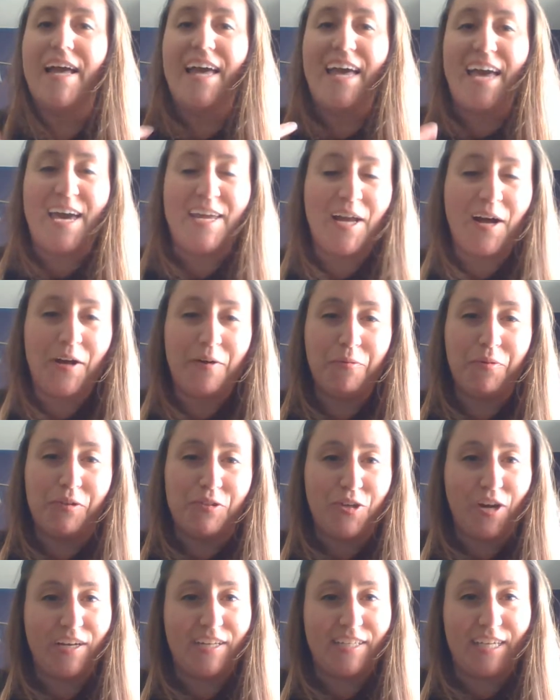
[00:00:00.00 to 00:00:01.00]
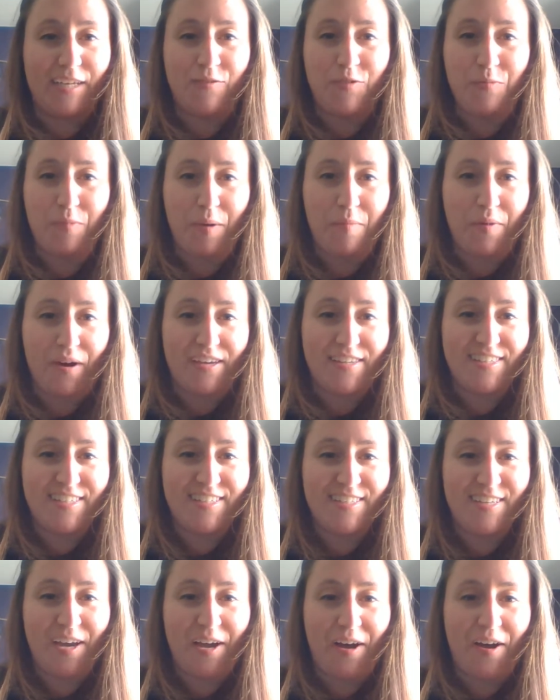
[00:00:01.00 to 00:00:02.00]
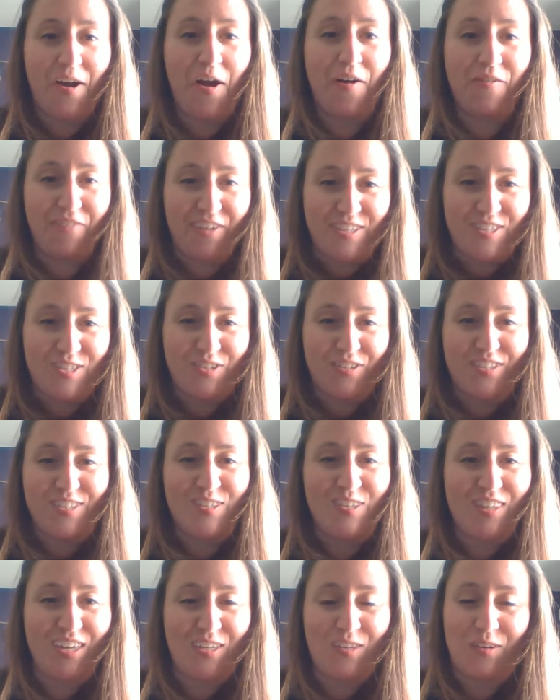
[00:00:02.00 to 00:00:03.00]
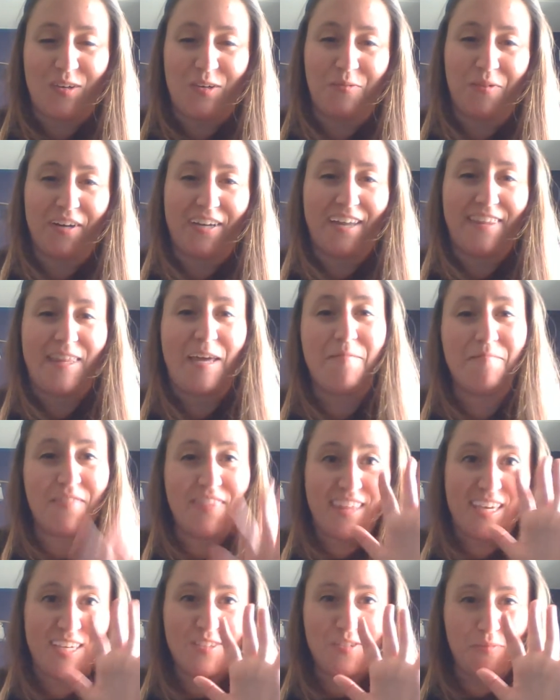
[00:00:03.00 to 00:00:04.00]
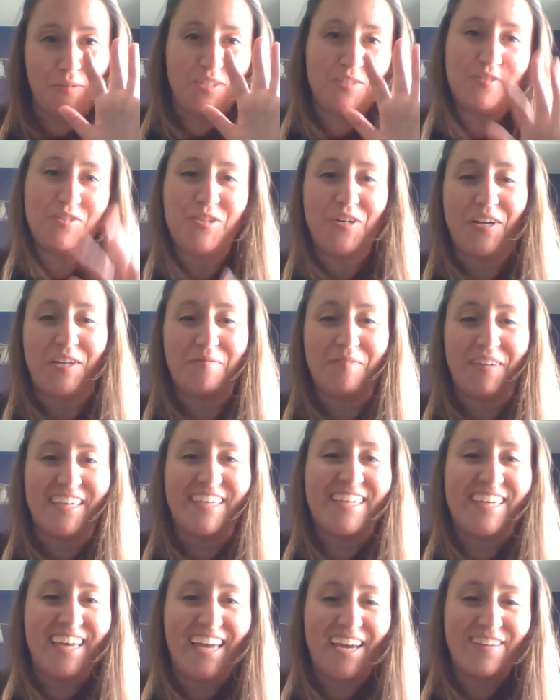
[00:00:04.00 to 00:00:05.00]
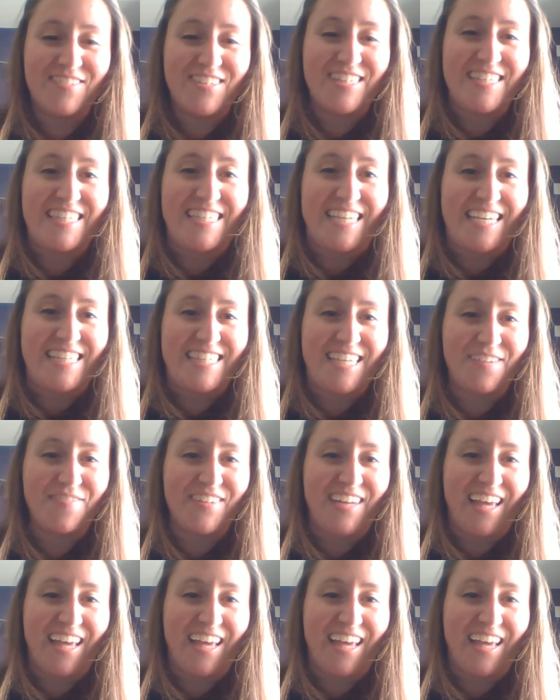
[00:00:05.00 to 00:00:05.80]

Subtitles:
and I will try to give you my best off-ice drills so that you can work on them. Thanks so much for joining me. Stay safe and